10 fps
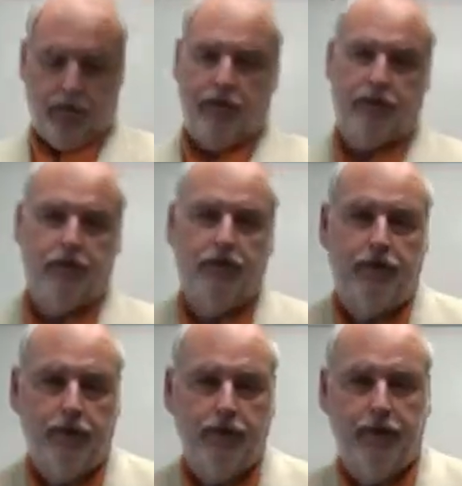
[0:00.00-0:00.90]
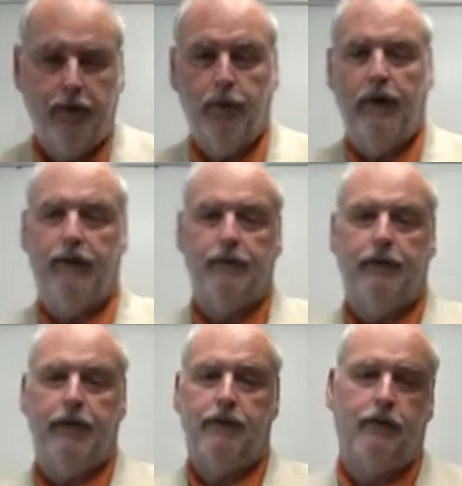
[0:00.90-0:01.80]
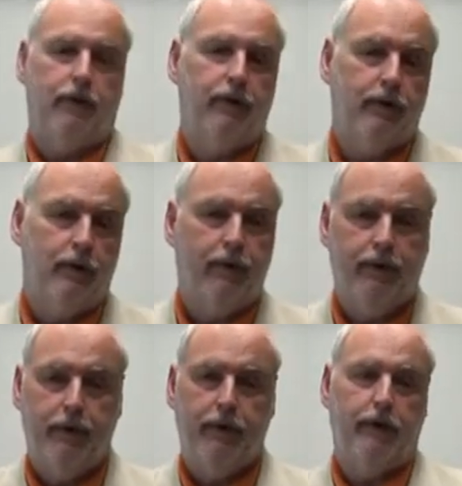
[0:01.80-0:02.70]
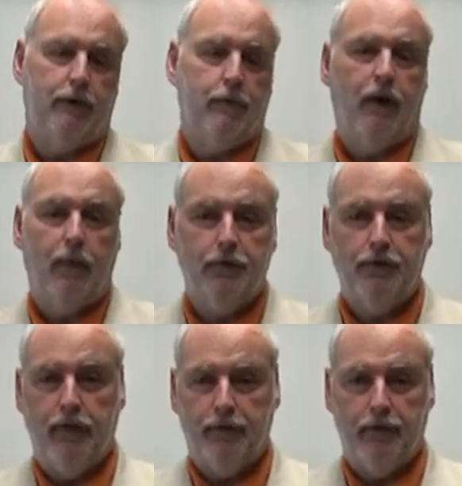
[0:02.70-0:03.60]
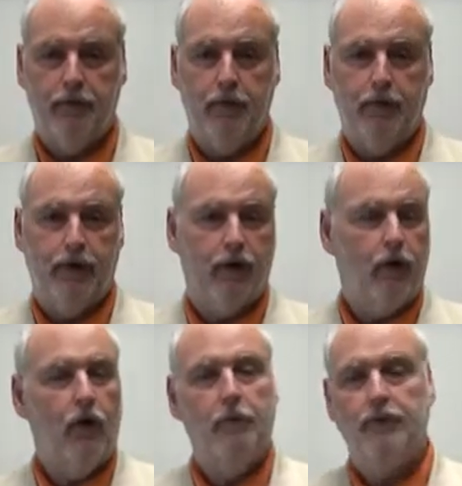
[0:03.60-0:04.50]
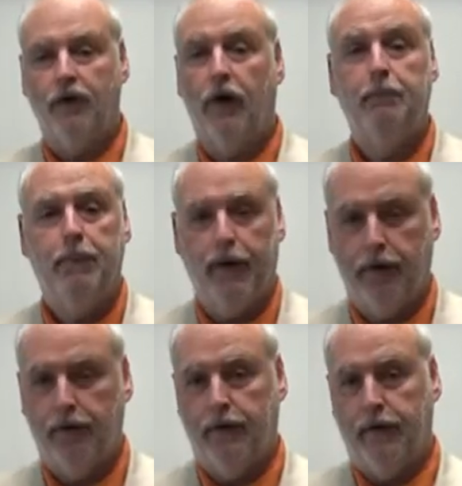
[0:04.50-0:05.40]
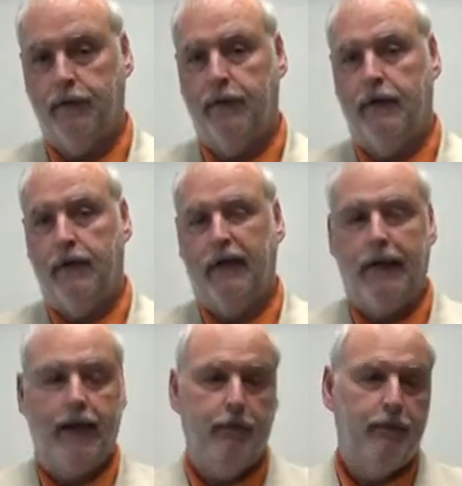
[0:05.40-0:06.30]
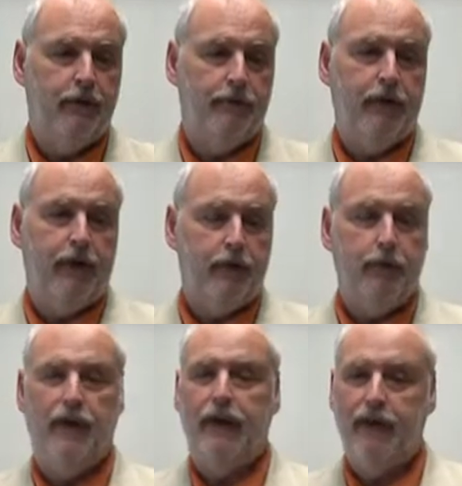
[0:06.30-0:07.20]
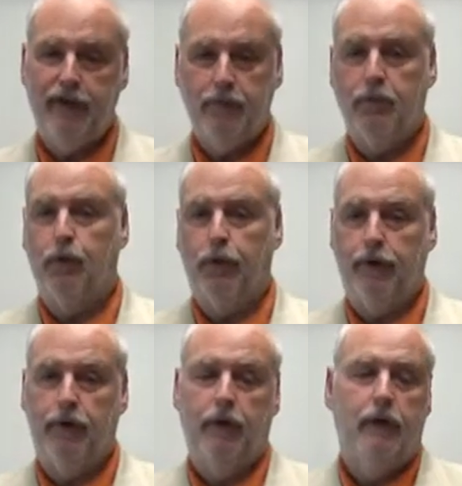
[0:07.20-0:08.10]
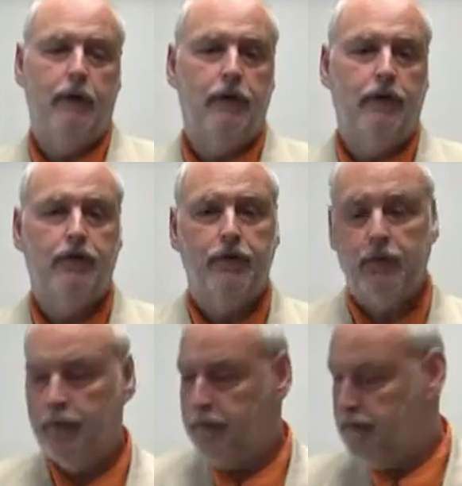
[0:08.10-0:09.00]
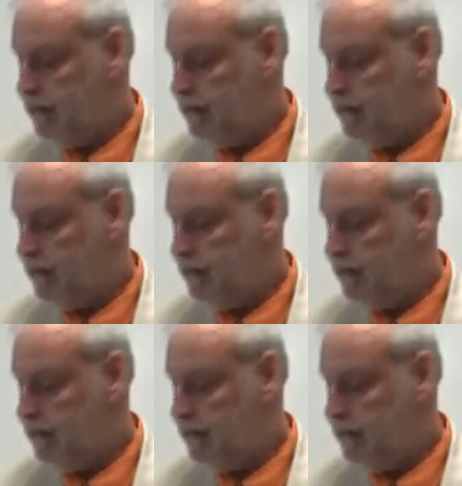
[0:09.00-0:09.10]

that the skills that you'll have related to critical thinking and problem solving ability are almost unparalleled and be of value to any employer. Consider what it